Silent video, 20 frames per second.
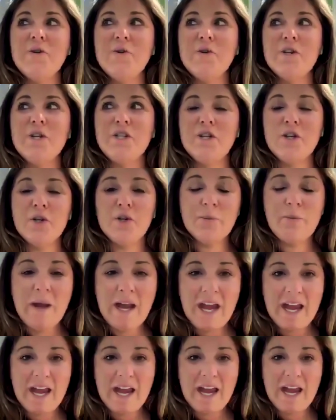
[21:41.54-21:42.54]
you're
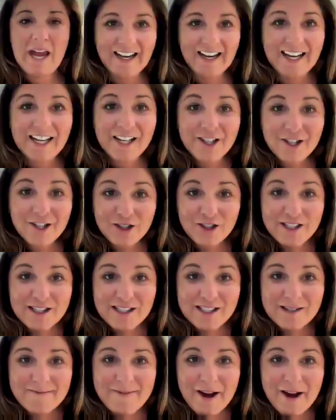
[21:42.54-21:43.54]
paying that
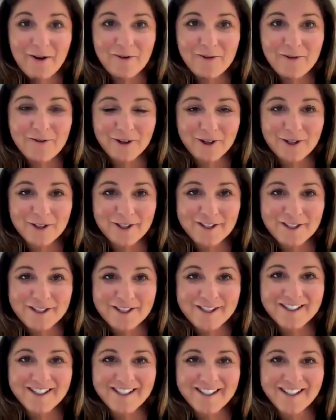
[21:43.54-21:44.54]
interest amount
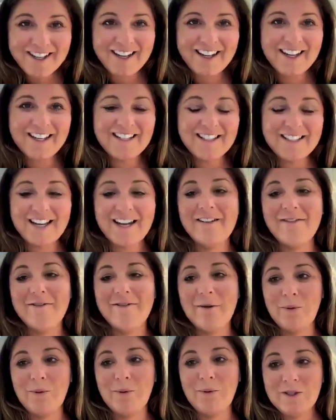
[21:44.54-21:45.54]
first instead of
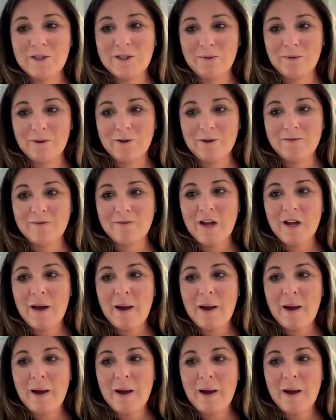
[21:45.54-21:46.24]
the principal.